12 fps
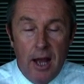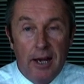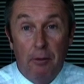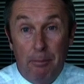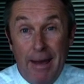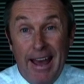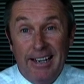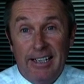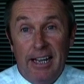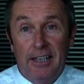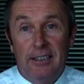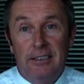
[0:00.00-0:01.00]
Now, bad
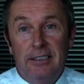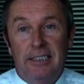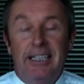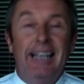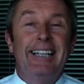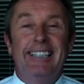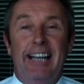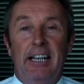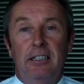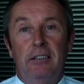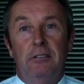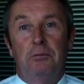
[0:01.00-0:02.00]
debt is any
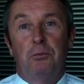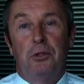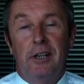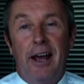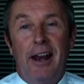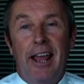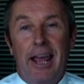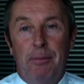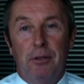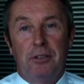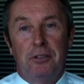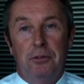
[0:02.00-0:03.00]
debt where you're not
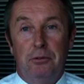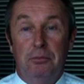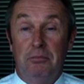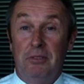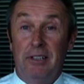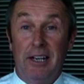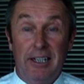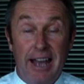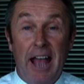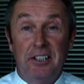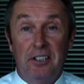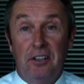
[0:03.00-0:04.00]
able to get a
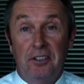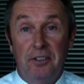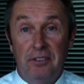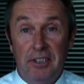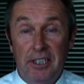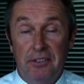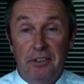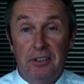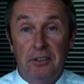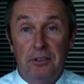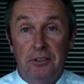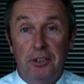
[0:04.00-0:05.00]
tax deduction for the
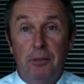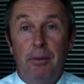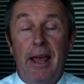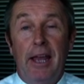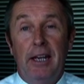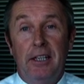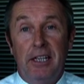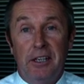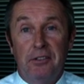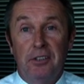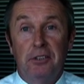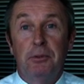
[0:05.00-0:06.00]
interest. So you're paying the
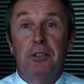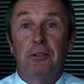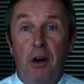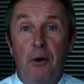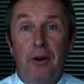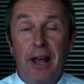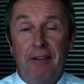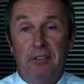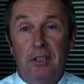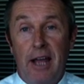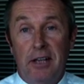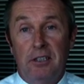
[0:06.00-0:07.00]
interest with your own
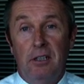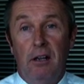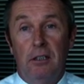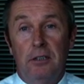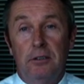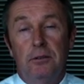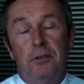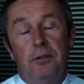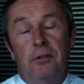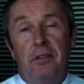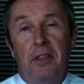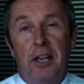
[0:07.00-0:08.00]
after-tax dollars. So
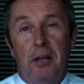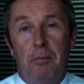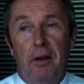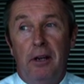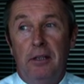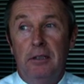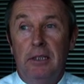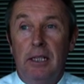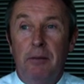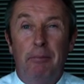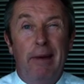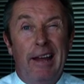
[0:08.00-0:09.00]
if you think about it,
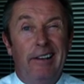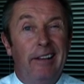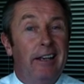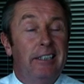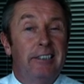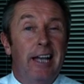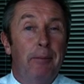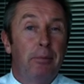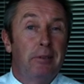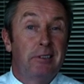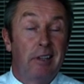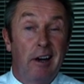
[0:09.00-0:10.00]
bad debt
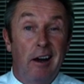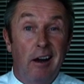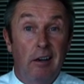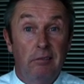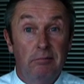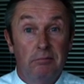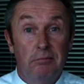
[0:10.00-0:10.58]
examples are